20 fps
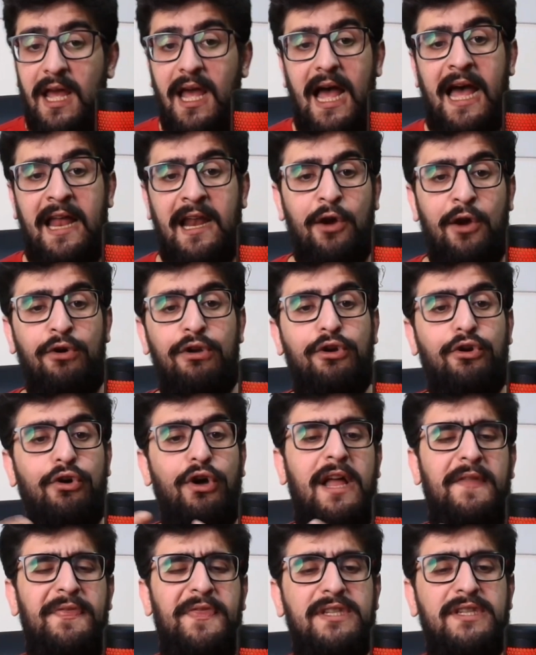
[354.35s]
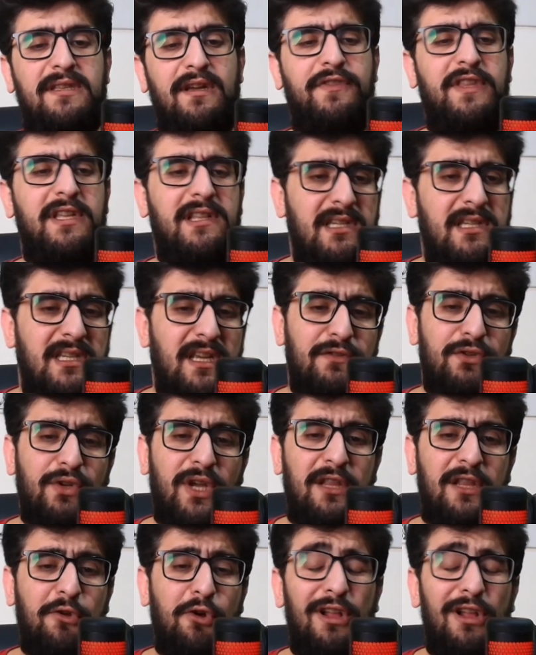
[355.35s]
and I only call out the stuff that deserves to
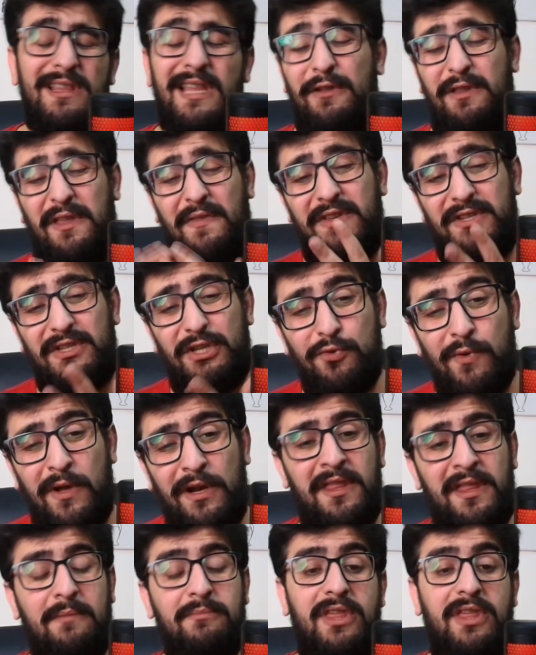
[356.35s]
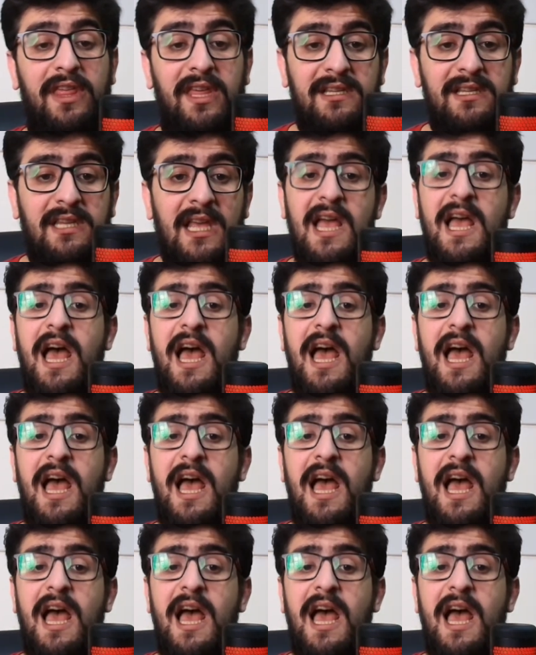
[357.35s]
get called out, and this is one of them things.